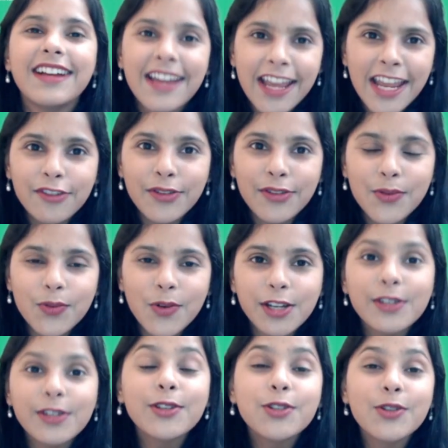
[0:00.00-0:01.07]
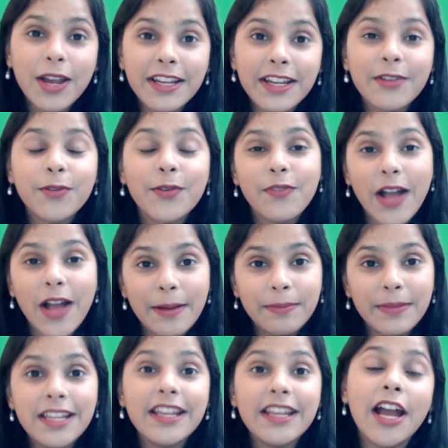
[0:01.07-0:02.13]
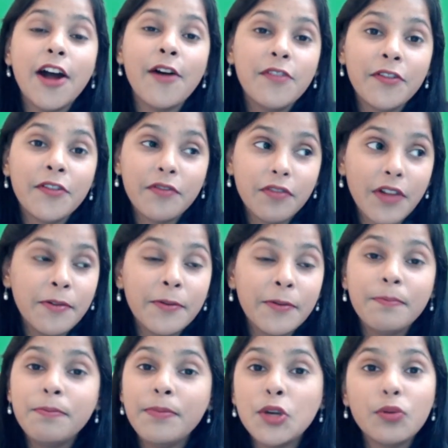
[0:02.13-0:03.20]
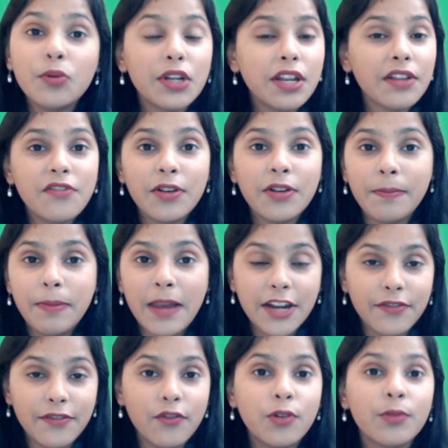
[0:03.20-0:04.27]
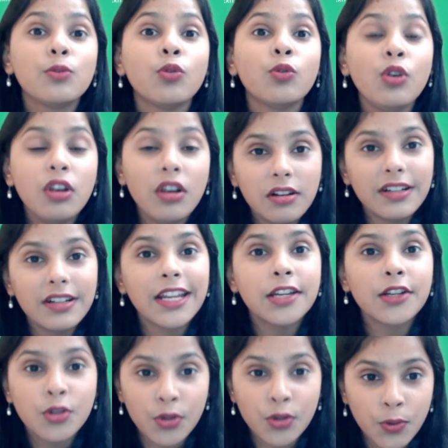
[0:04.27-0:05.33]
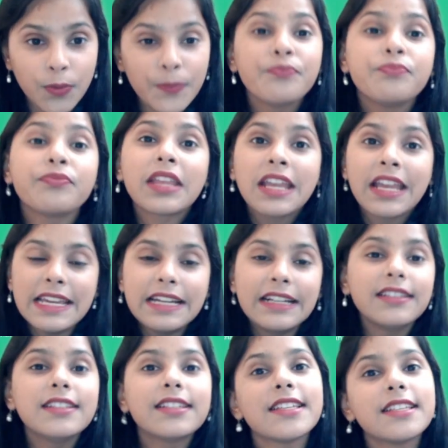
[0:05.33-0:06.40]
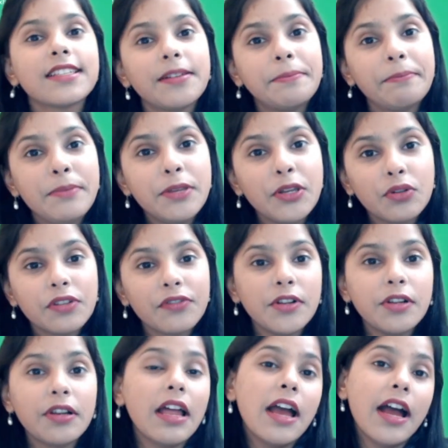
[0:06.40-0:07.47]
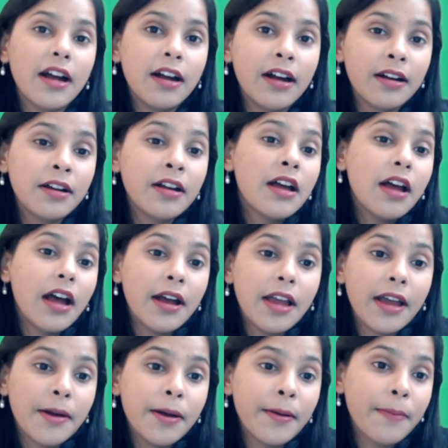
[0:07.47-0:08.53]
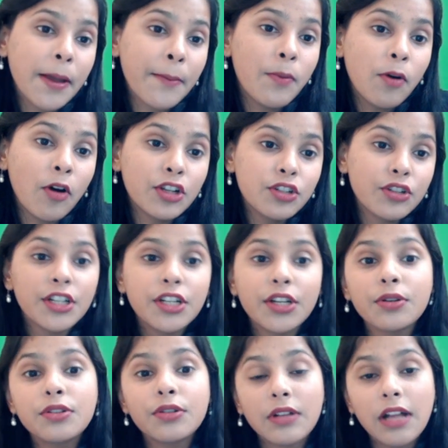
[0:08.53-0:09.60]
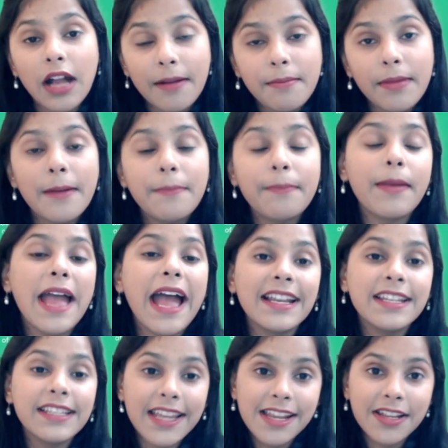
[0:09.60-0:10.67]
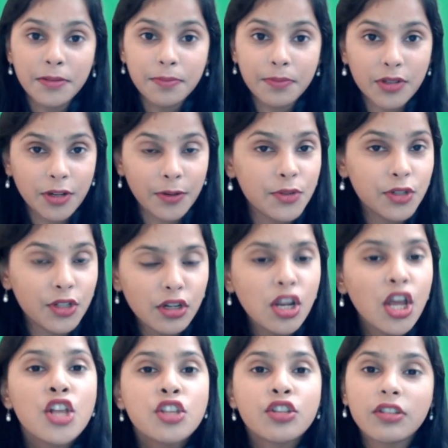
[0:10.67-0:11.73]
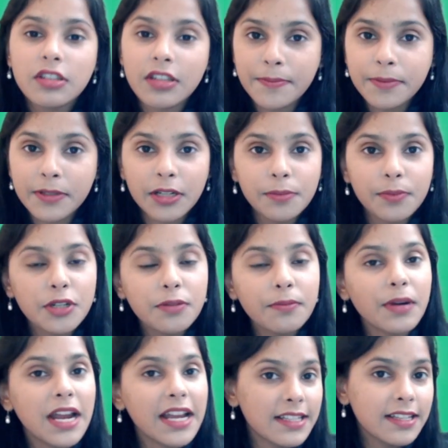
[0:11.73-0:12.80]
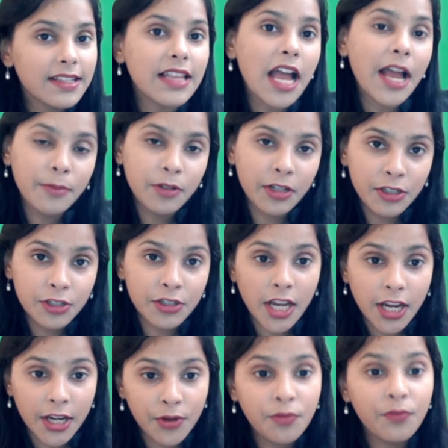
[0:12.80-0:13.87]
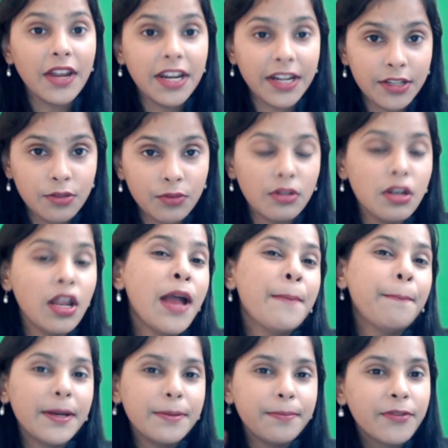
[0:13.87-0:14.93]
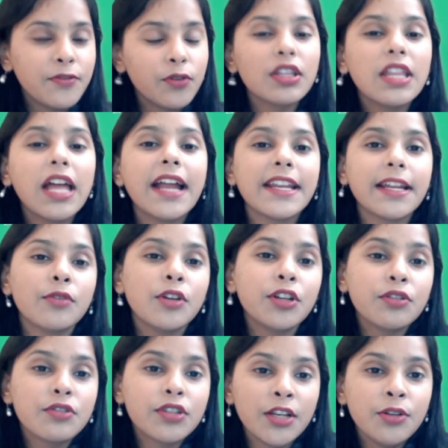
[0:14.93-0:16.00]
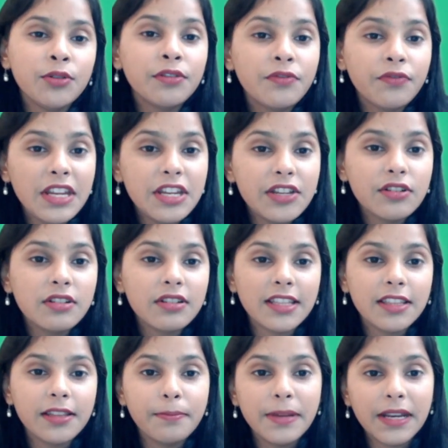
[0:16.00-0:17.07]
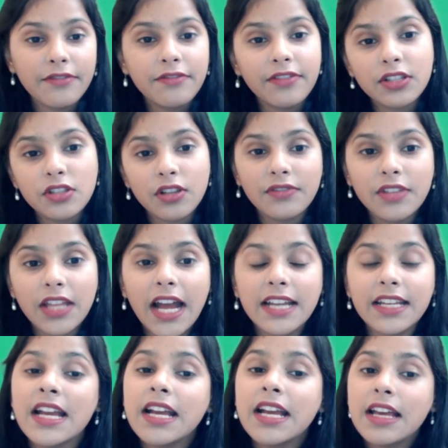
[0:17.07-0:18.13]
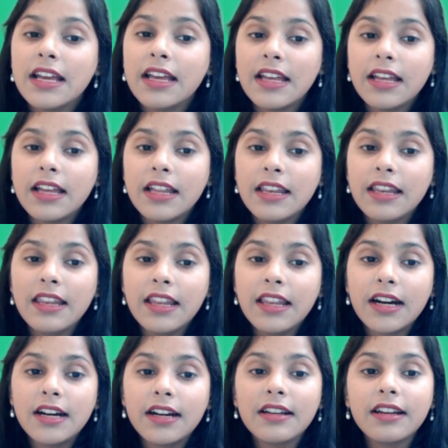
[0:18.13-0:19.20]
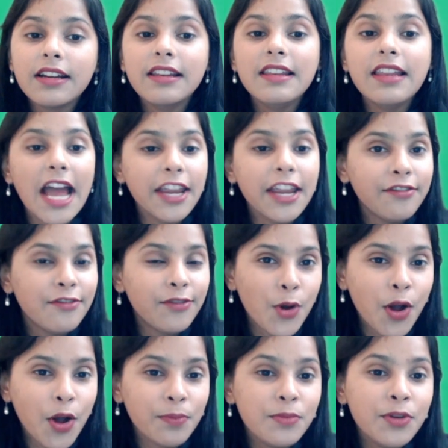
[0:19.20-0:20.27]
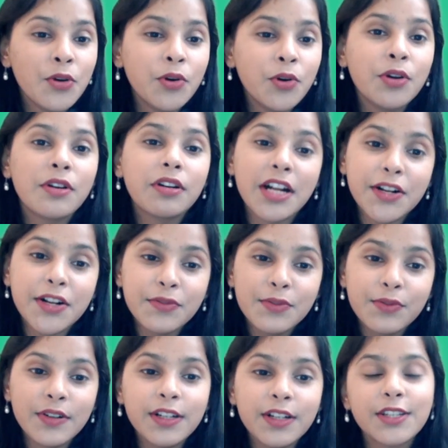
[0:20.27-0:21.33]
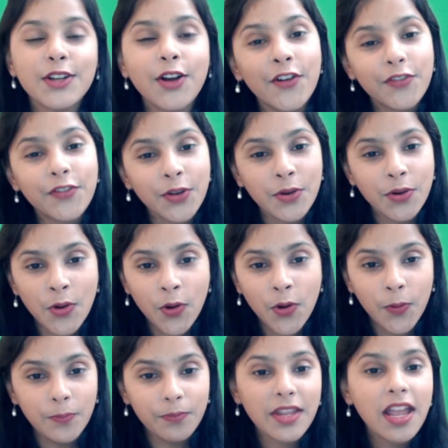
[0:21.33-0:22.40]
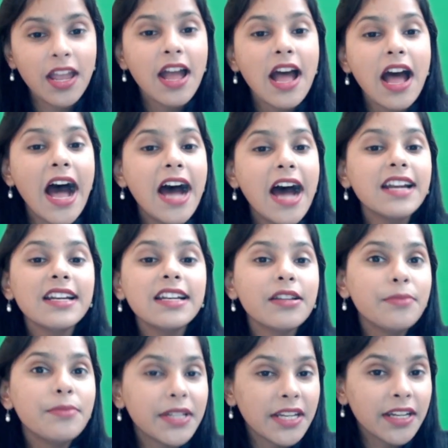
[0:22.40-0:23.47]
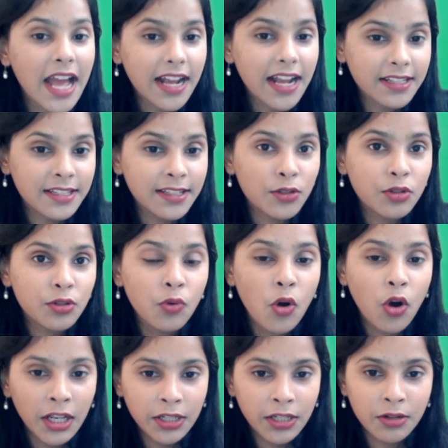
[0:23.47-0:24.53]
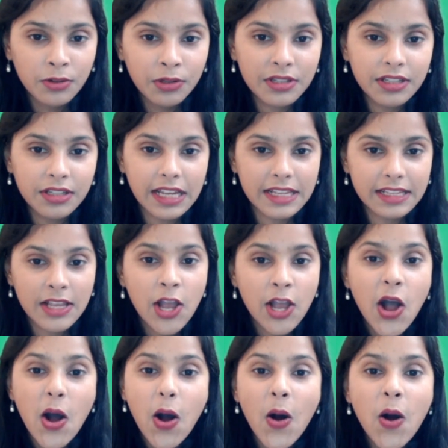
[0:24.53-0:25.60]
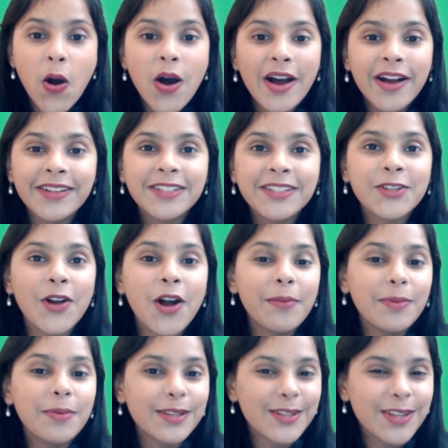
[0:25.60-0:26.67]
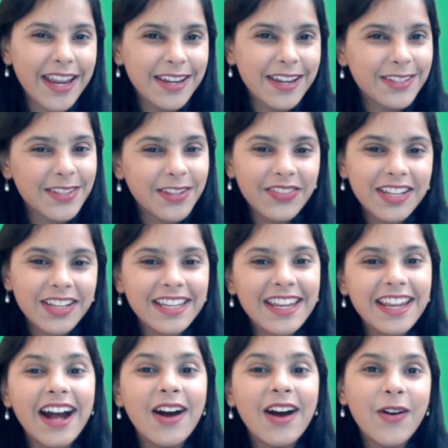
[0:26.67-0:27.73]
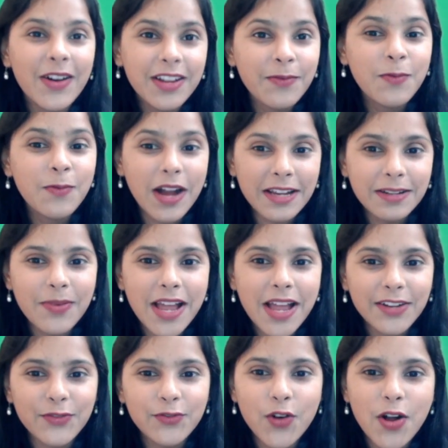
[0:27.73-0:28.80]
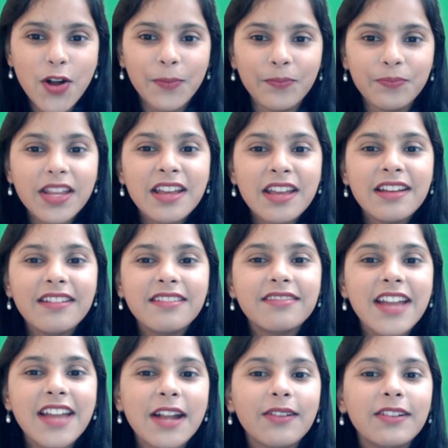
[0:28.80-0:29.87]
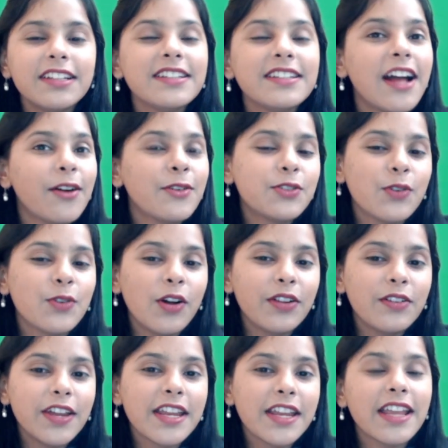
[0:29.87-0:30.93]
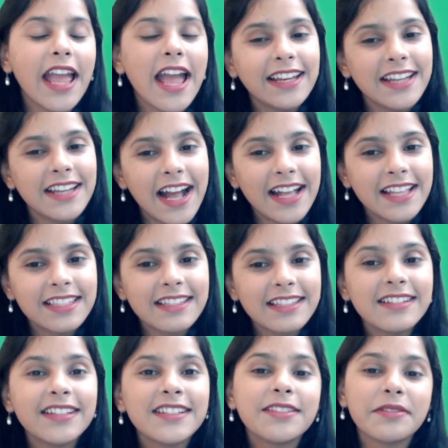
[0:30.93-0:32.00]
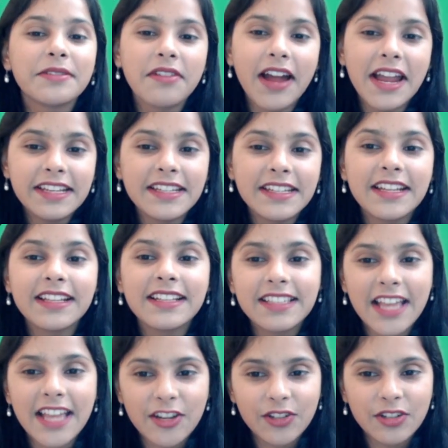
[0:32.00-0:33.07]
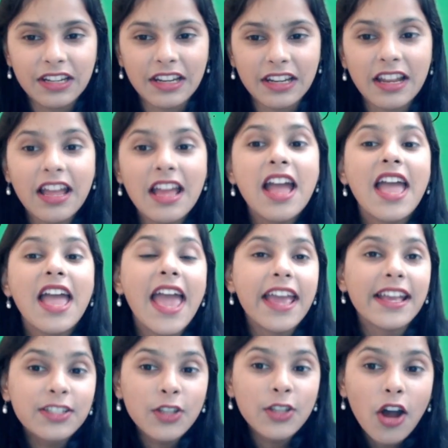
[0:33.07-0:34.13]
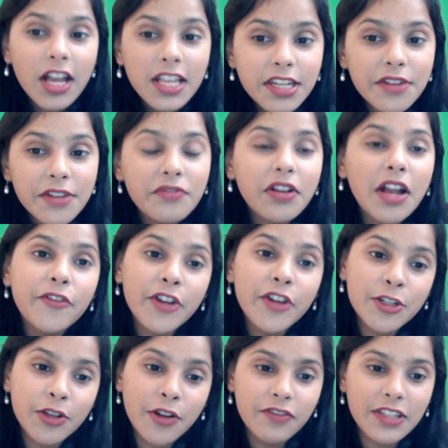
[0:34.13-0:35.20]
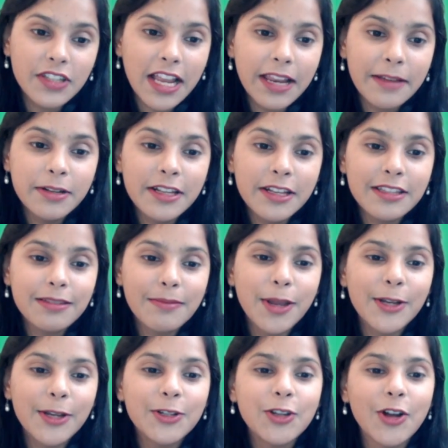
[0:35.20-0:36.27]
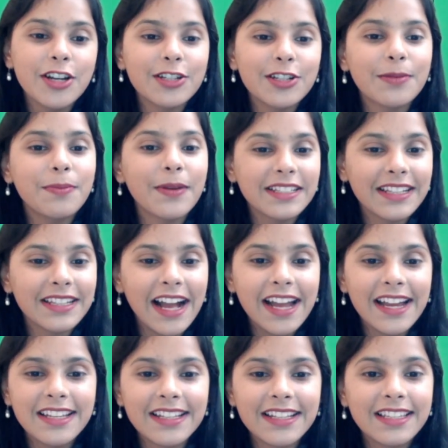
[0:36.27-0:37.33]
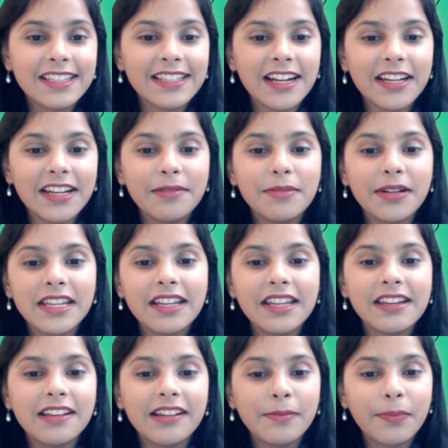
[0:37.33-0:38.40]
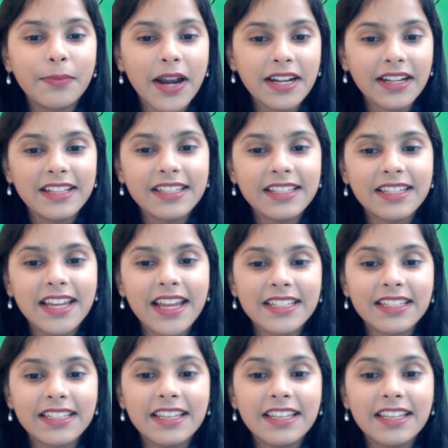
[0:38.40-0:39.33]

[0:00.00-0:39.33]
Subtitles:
If you want to join our family, our beautiful platform to learn and grow, here this is the beautiful opportunity to come up and take subscription. So subscription prices I'm going to tell you very soon, but before that I'm going to tell you the features and the benefits of that. Learn live from your comfort of your home. Unlimited access to all courses, all top educators of India on one platform, regular doubt solving and answers writing session, exhaustive coverage of syllabus, mentorship and guidance, study material, practice tests,